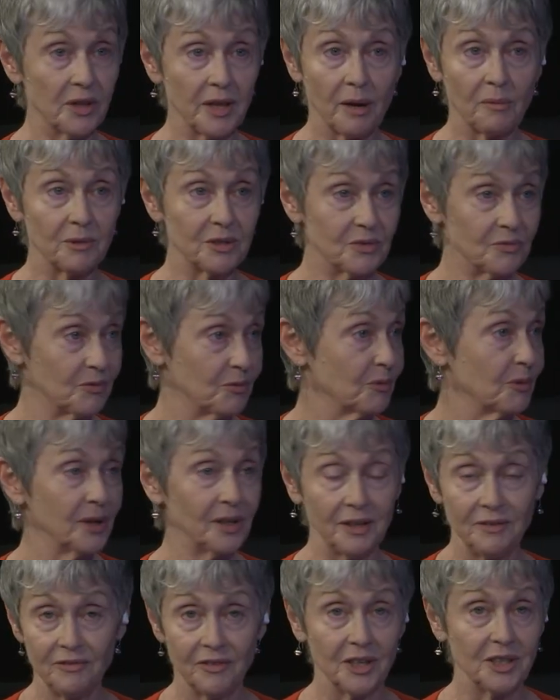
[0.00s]
That was
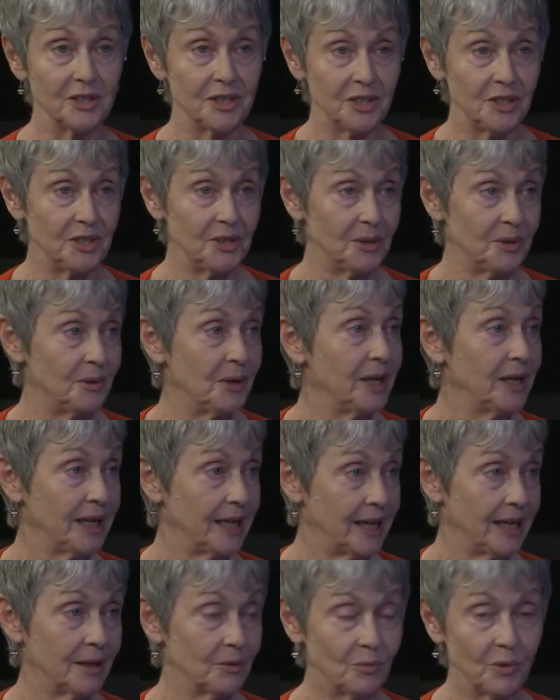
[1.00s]
really fun to do,
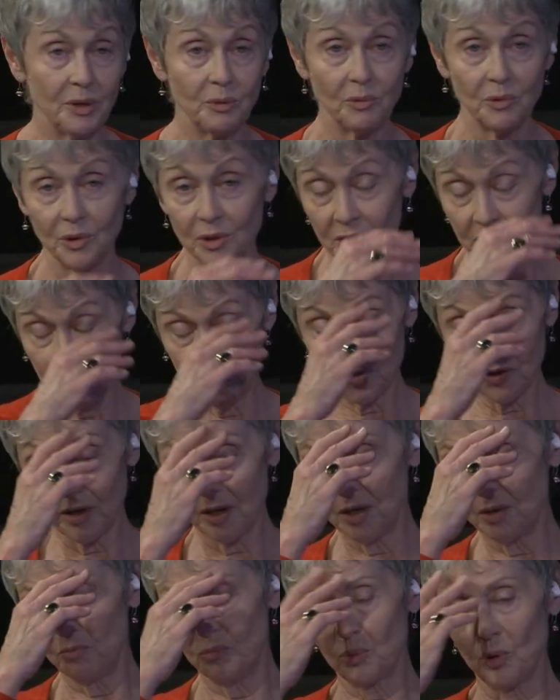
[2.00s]
and we will try
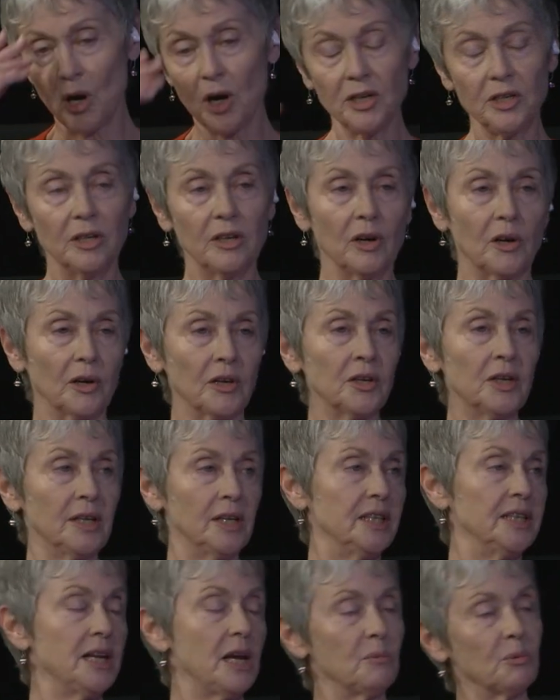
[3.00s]
to broaden our
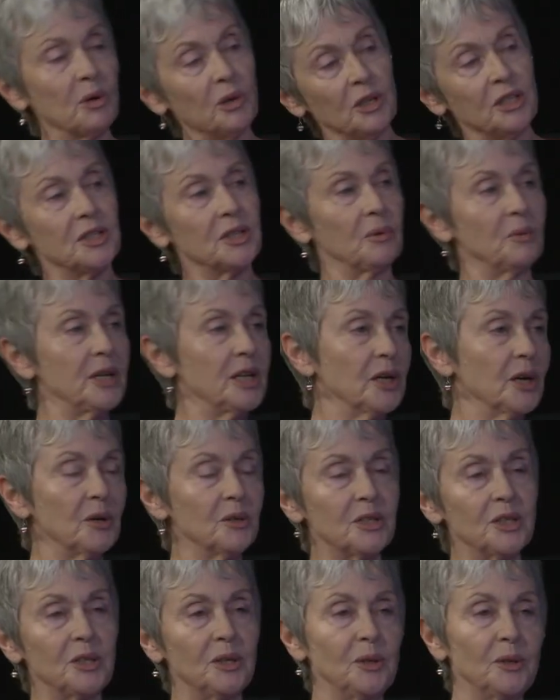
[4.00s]
neighborhoods that we go
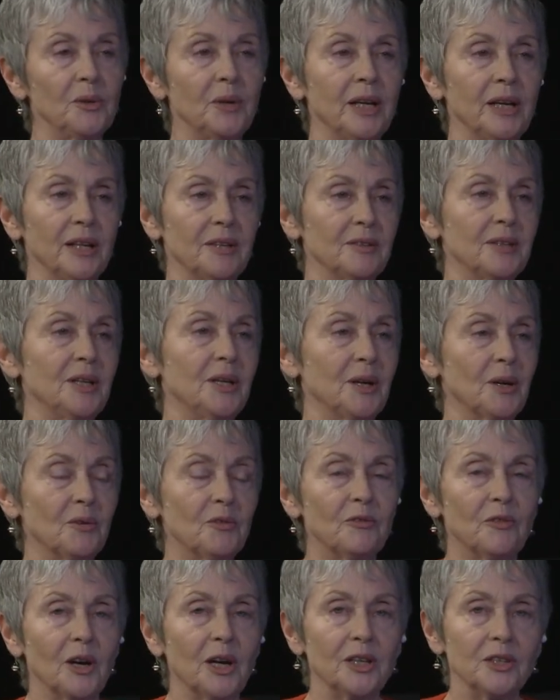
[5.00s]
to and, you know,
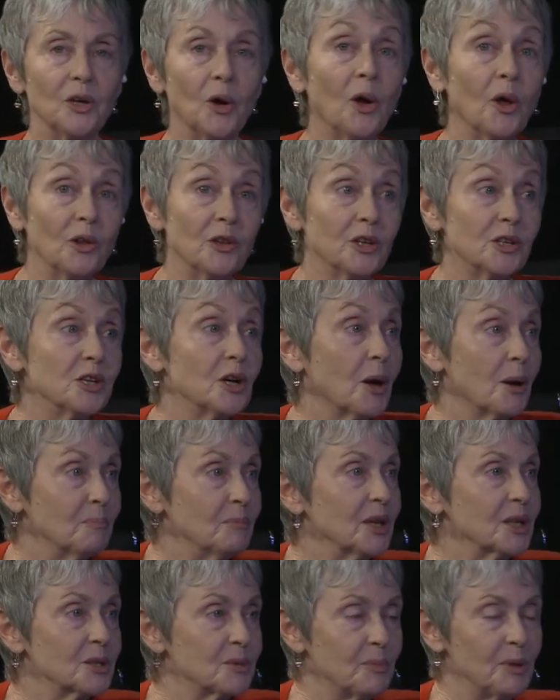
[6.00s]
find all the
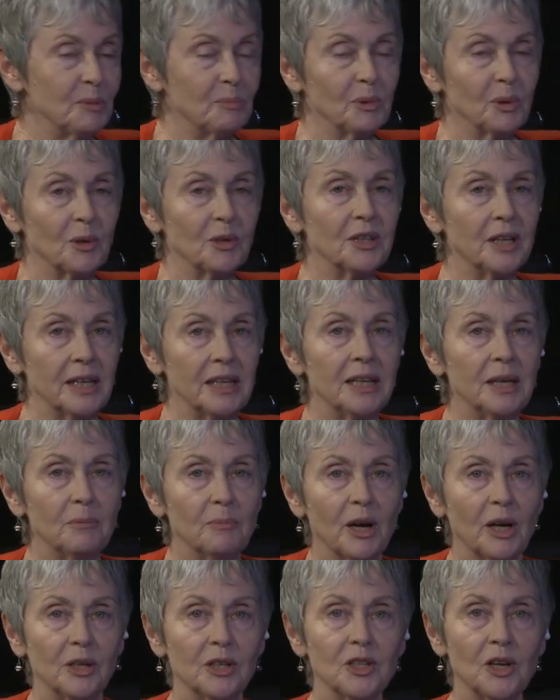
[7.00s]
topics people are thinking
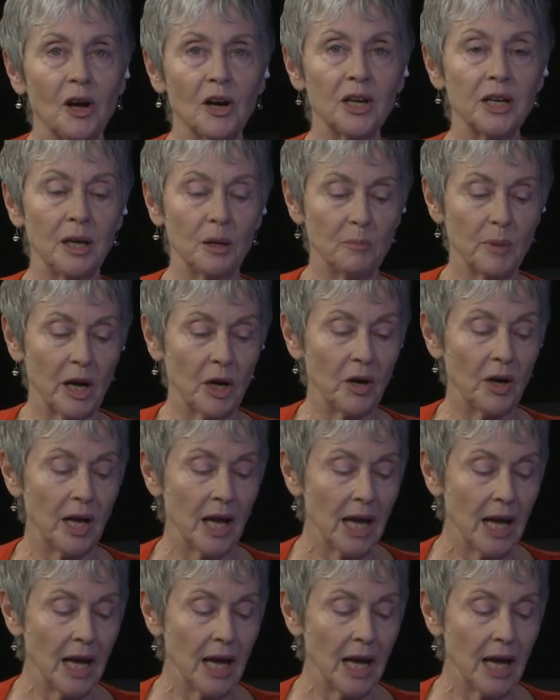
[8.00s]
about and talking about.